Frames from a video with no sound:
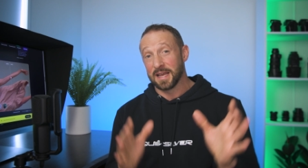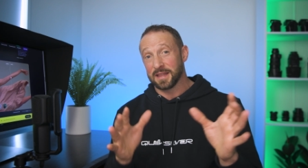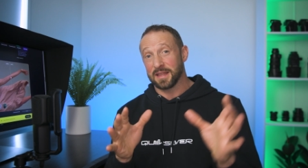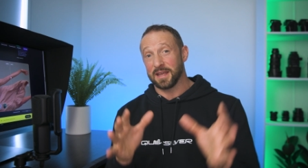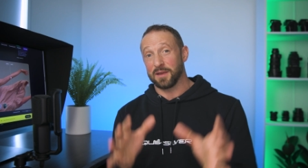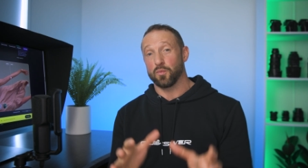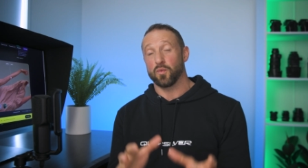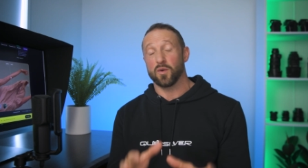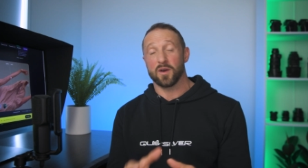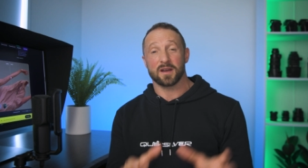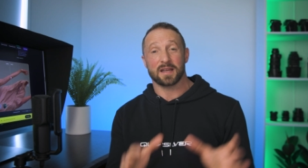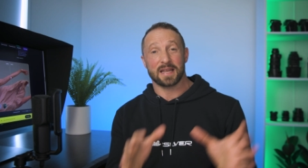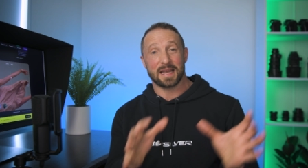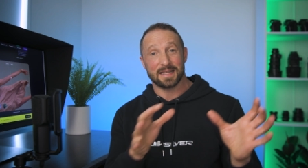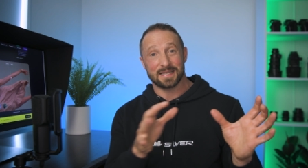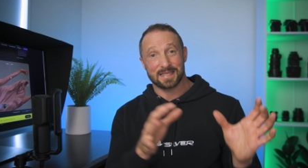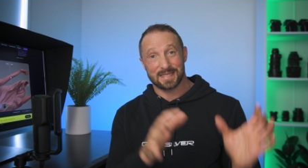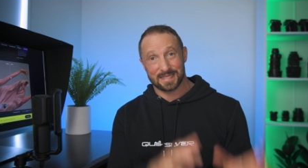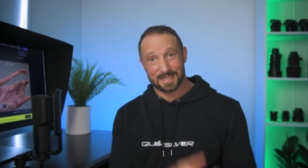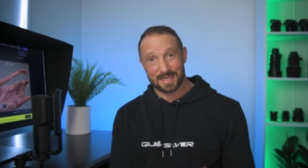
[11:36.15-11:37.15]
They work
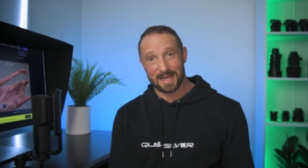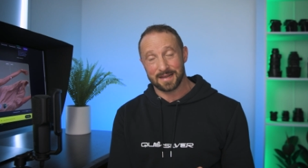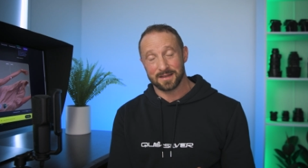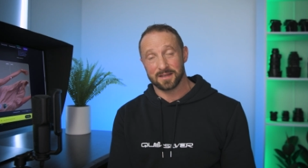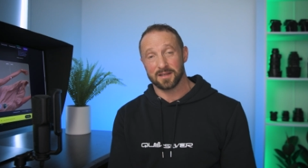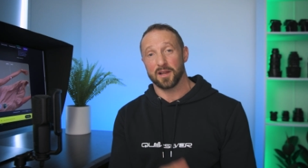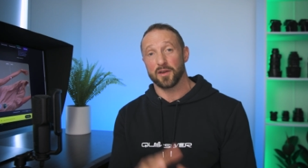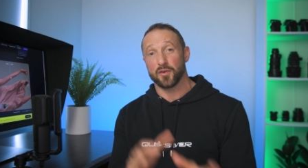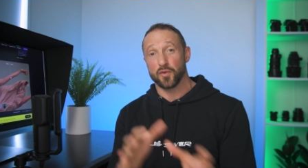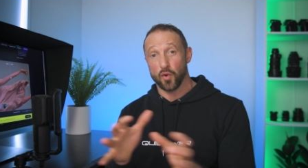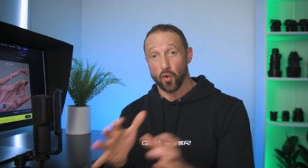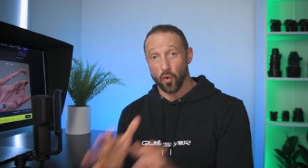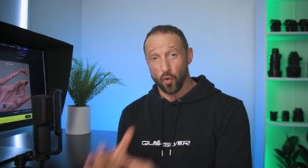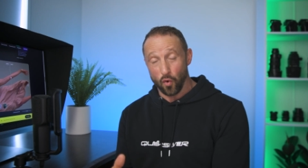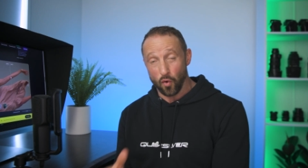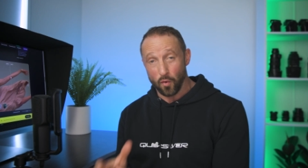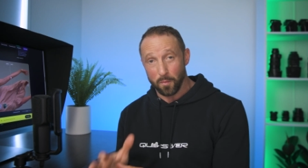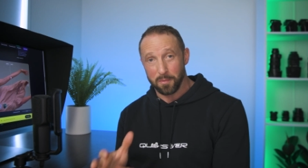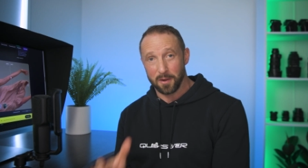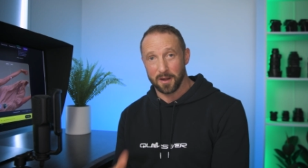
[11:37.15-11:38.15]
as standalone
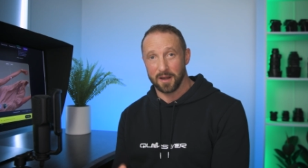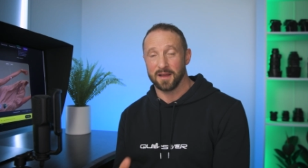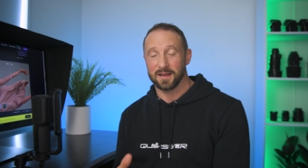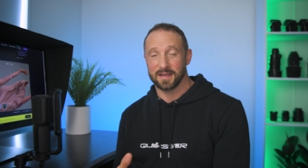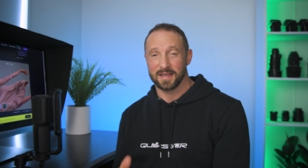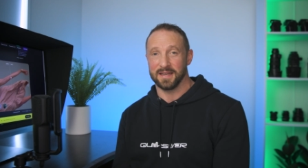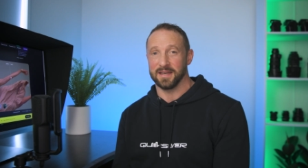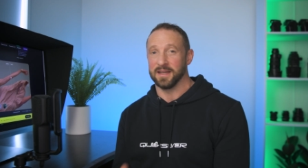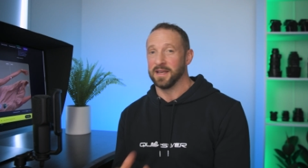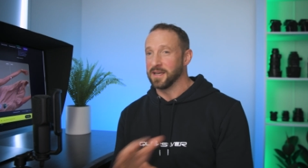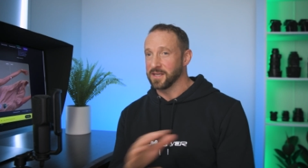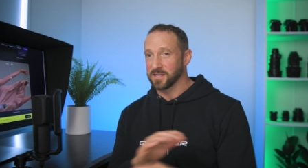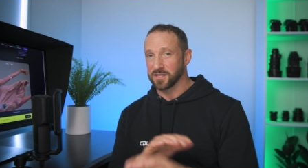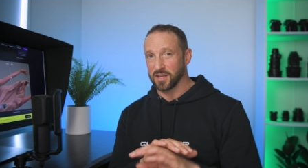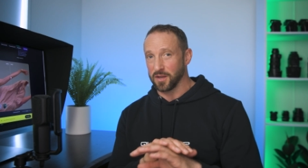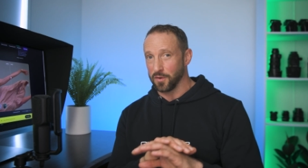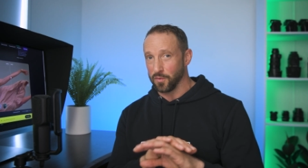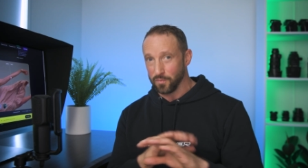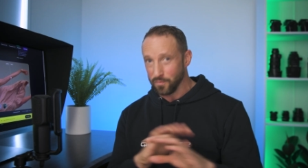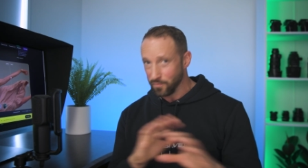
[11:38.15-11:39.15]
or plug-in.
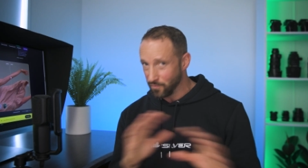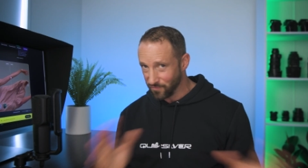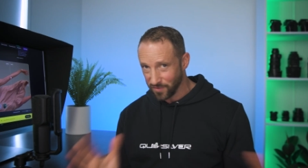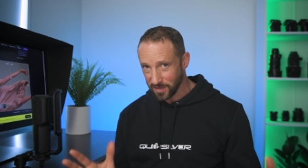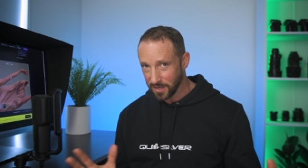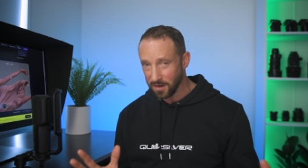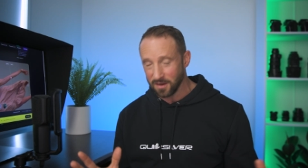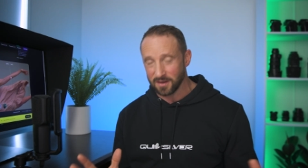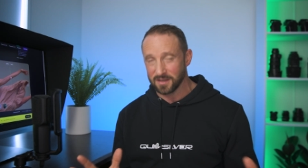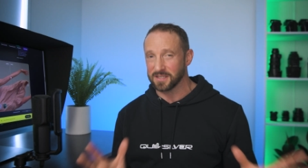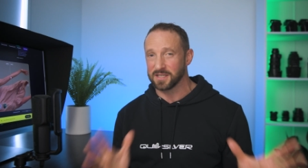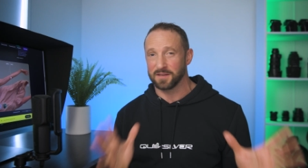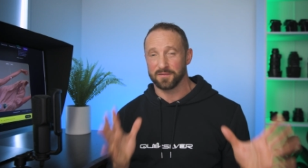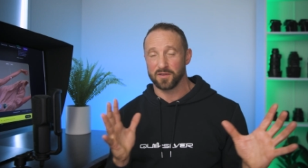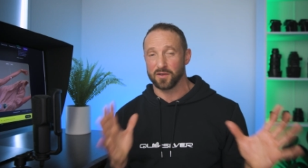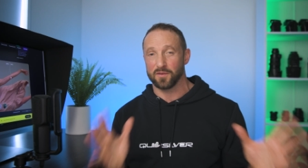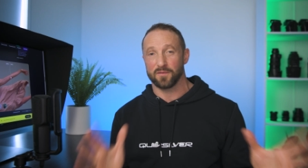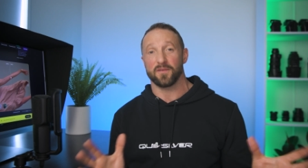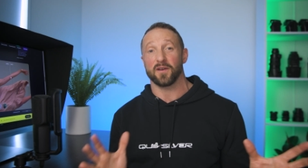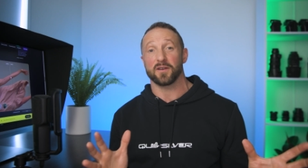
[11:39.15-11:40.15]
So regardless of
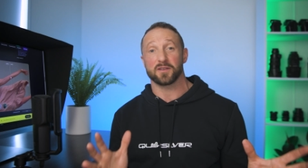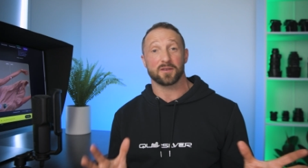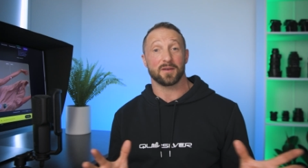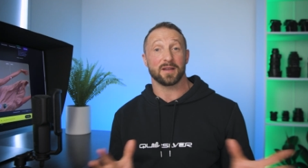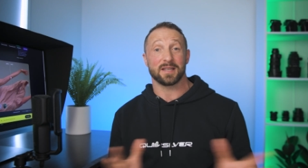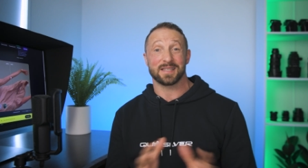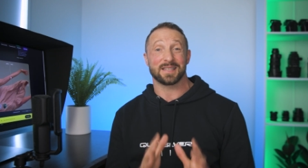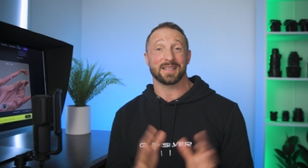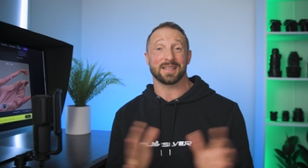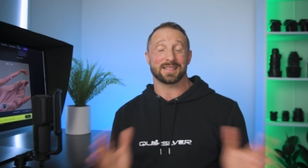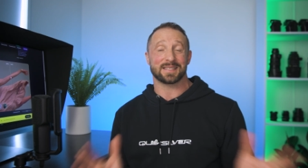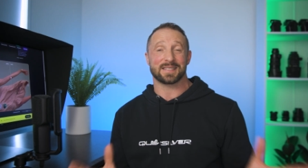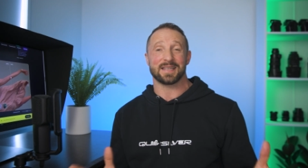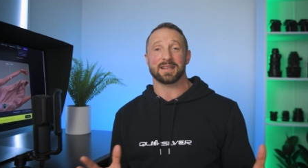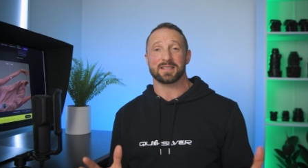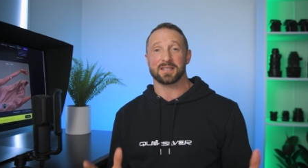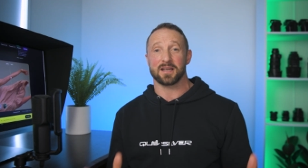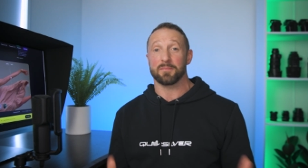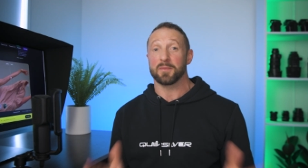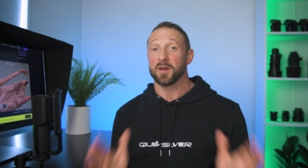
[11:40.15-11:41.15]
your photo editing
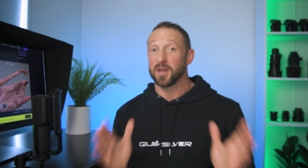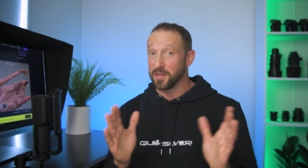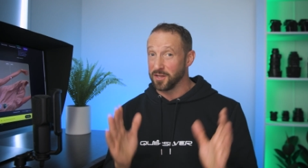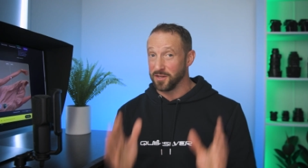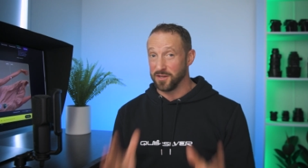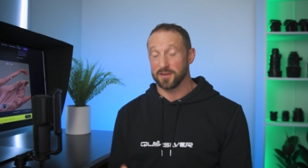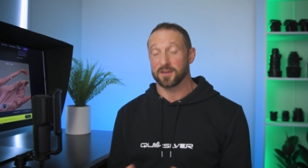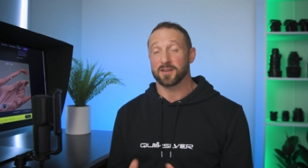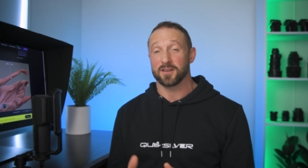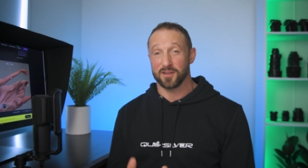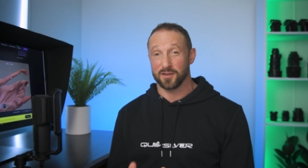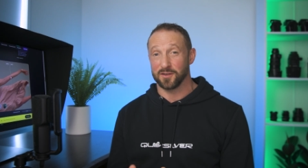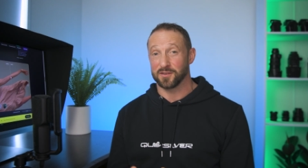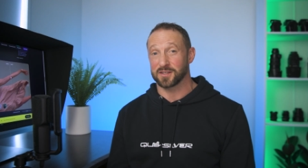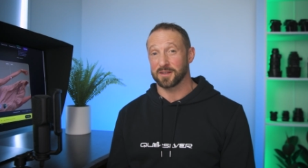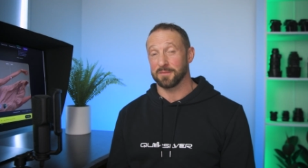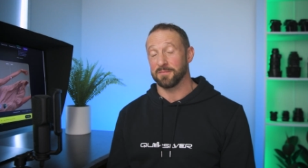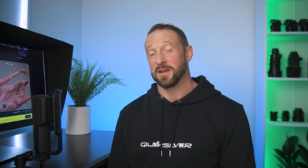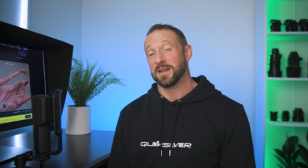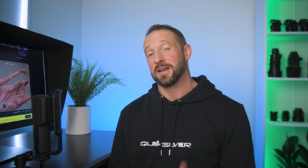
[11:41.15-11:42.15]
setup, you can
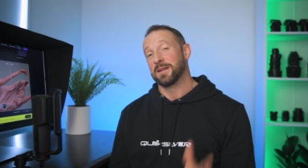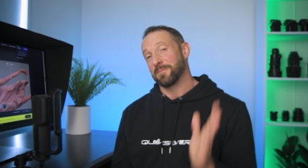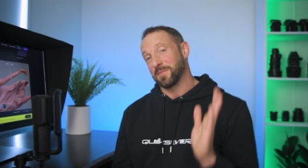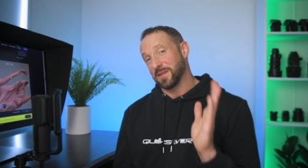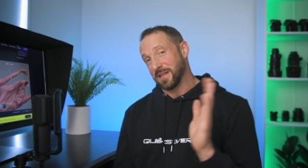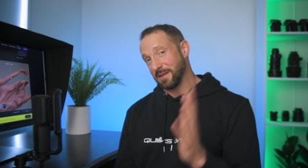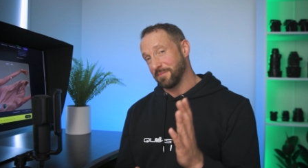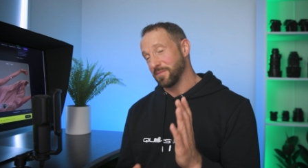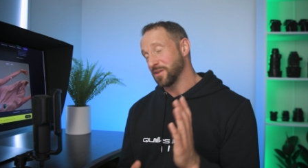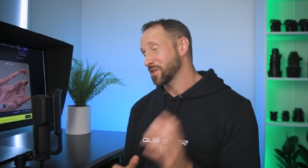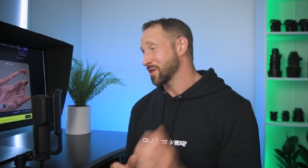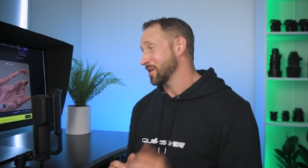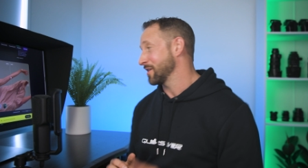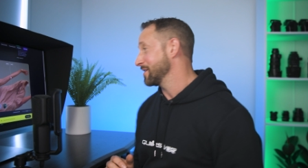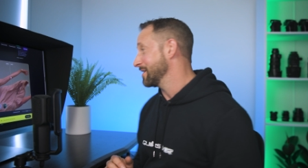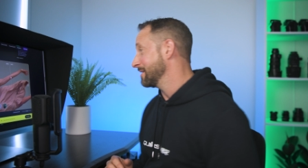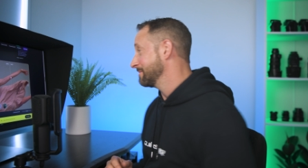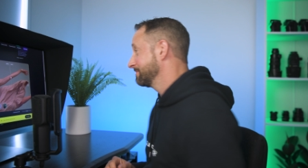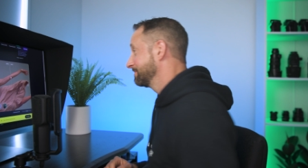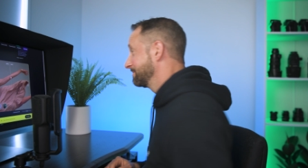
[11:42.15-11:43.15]
use them. Let me show
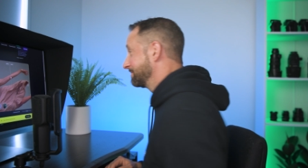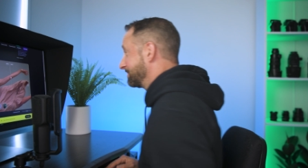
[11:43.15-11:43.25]
you.